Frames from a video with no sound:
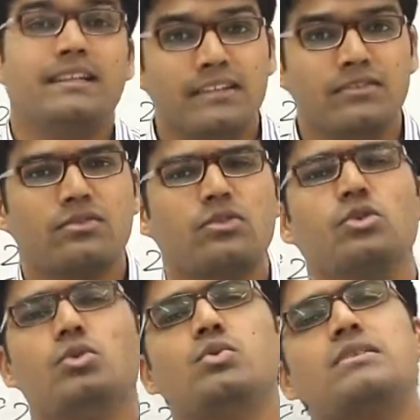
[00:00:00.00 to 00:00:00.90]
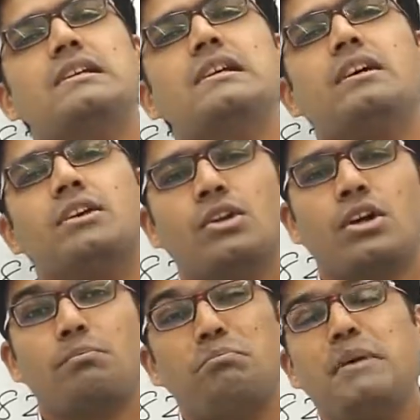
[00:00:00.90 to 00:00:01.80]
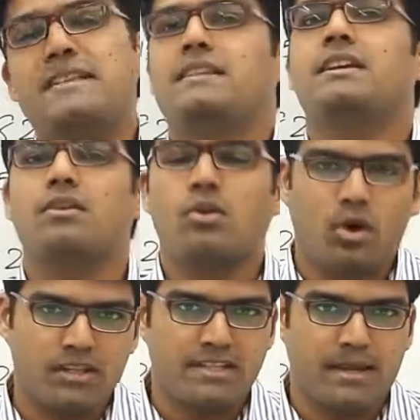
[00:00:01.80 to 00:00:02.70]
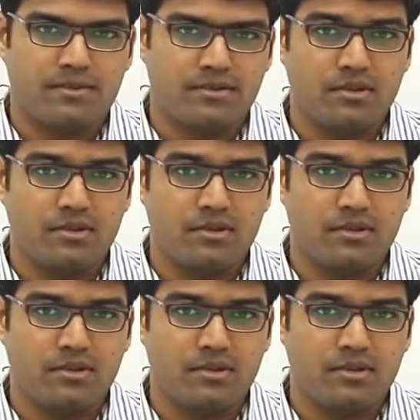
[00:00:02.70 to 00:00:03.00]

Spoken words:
is to use your basic concepts,